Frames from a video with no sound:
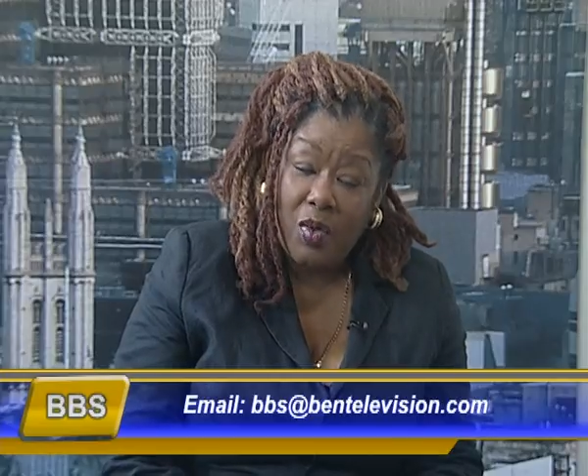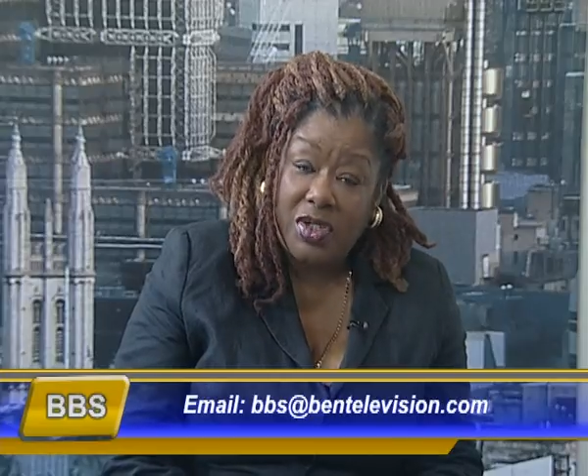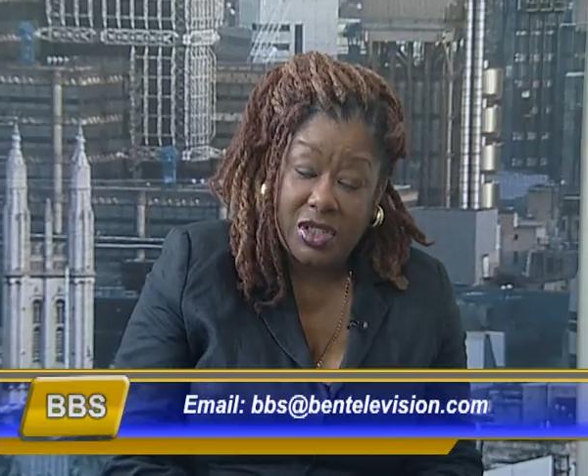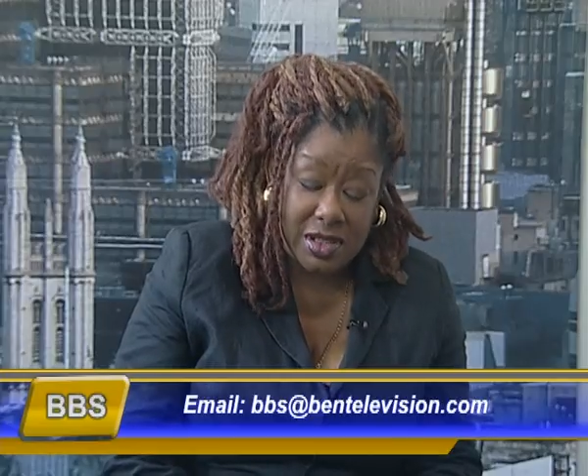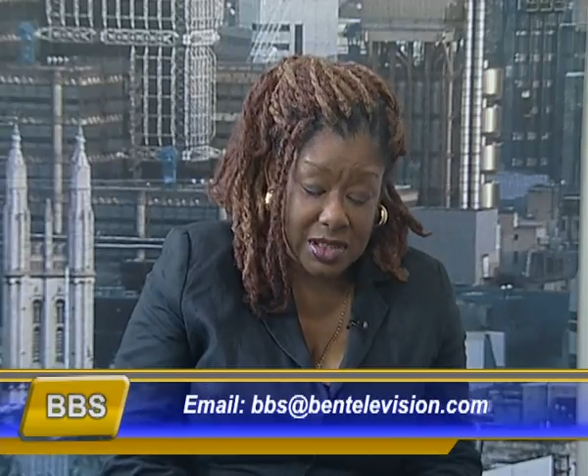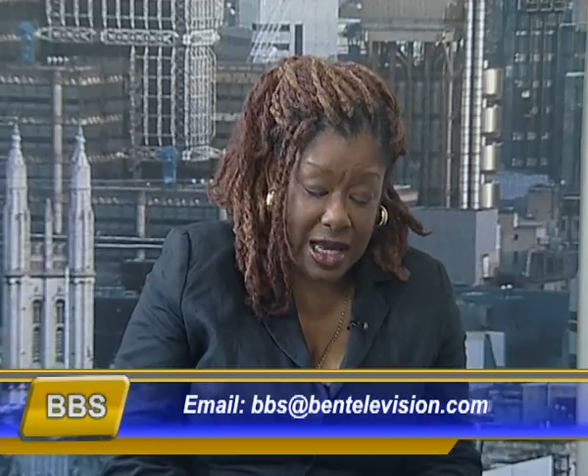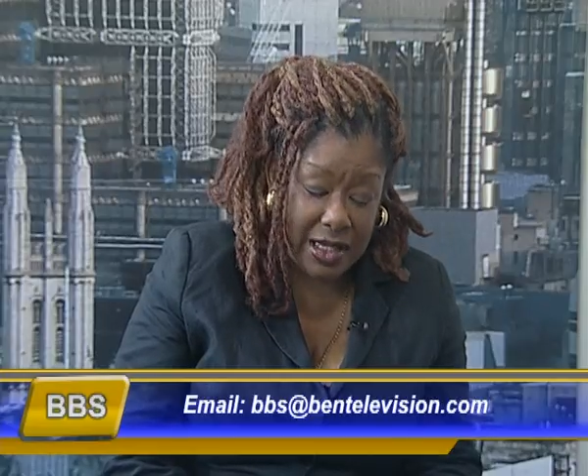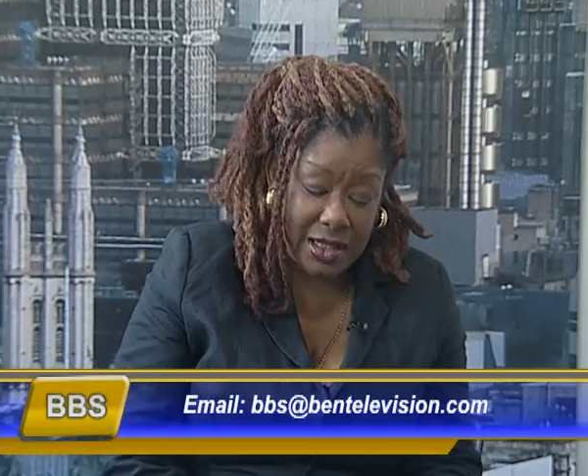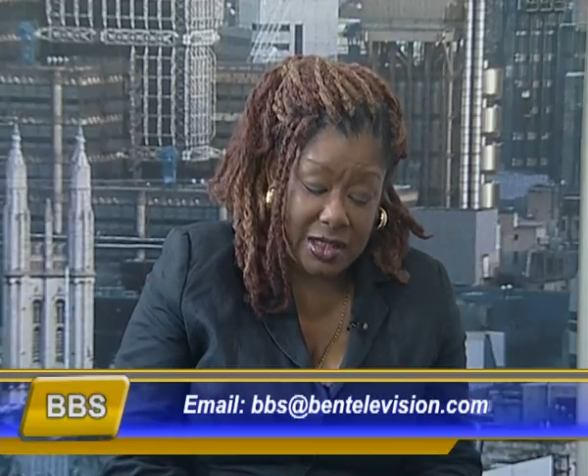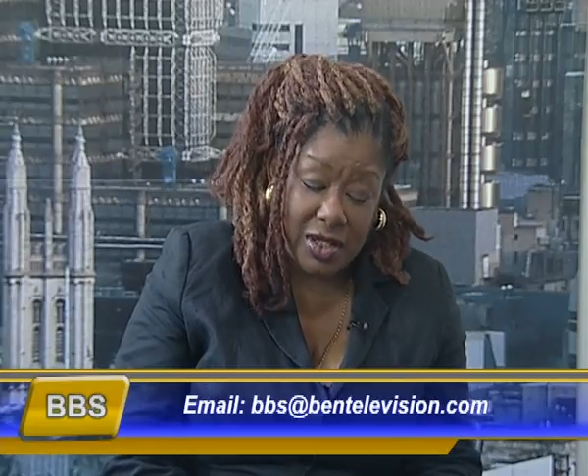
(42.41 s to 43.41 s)
which is
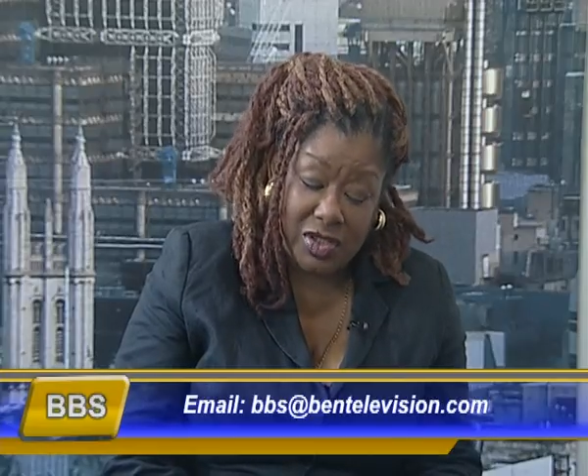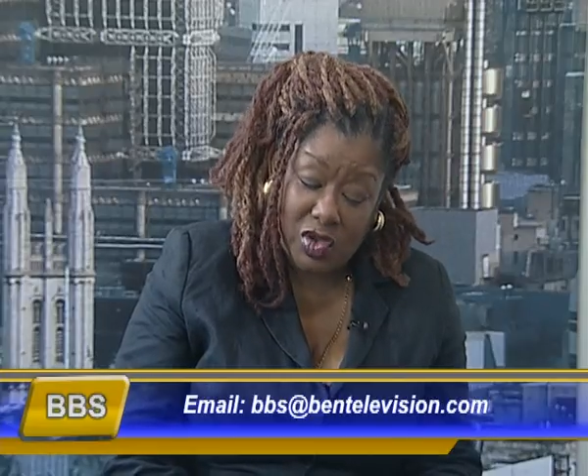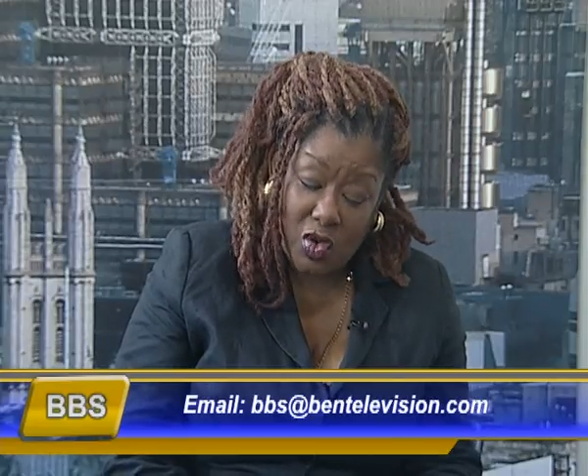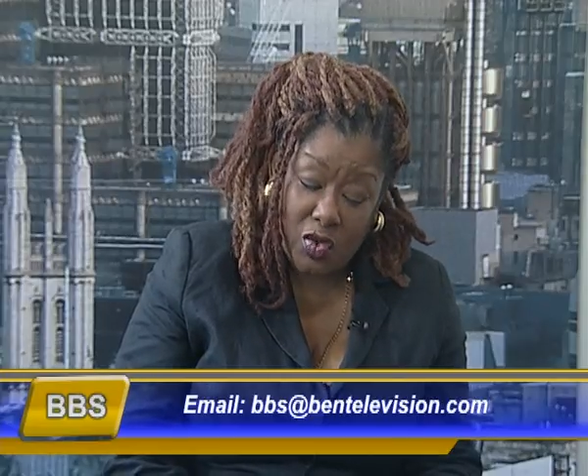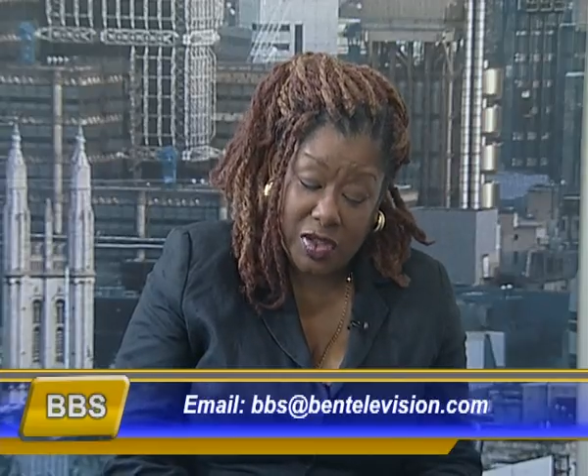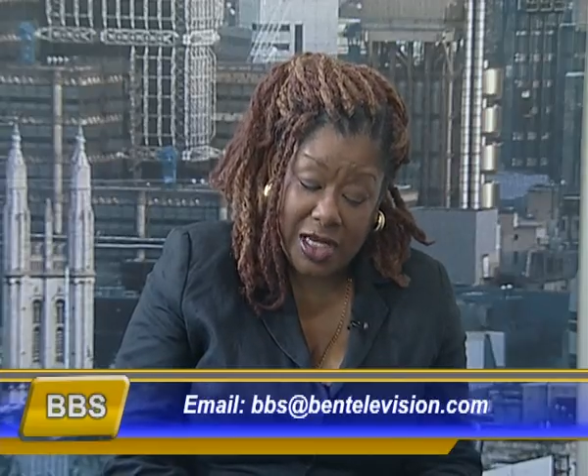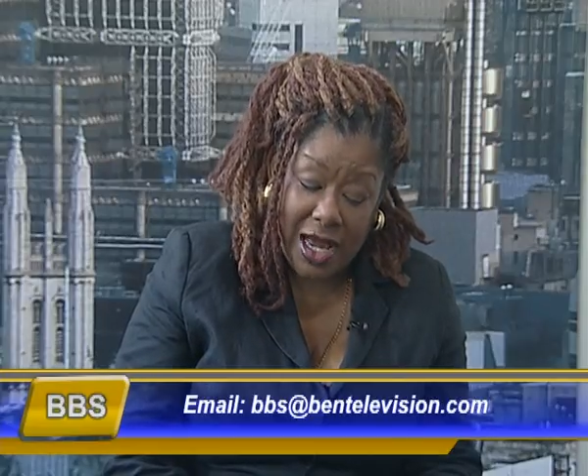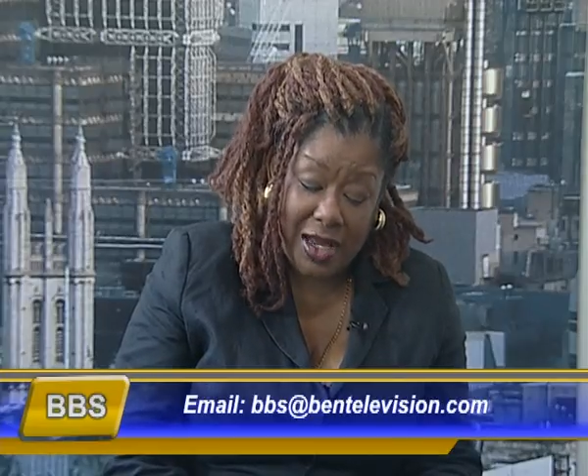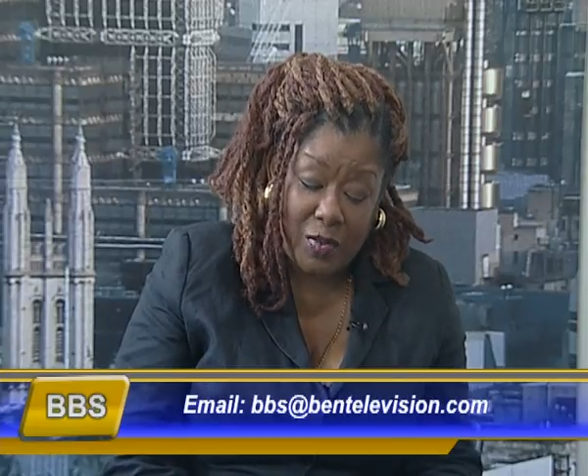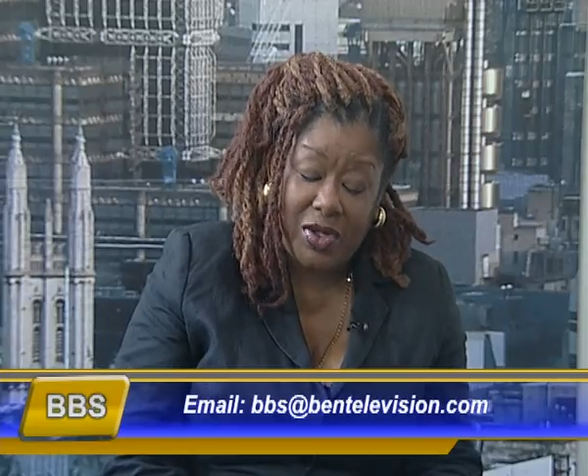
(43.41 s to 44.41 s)
titled Story
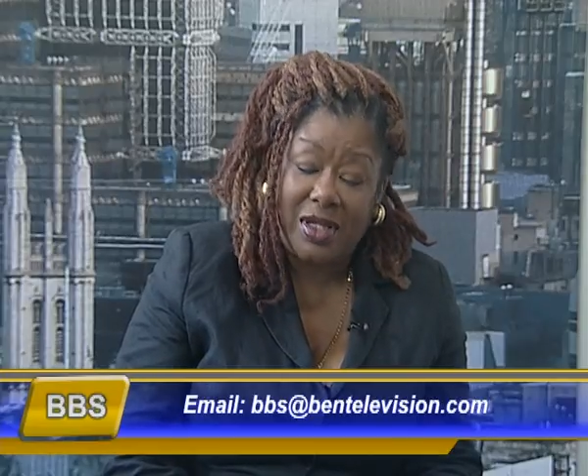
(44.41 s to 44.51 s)
Time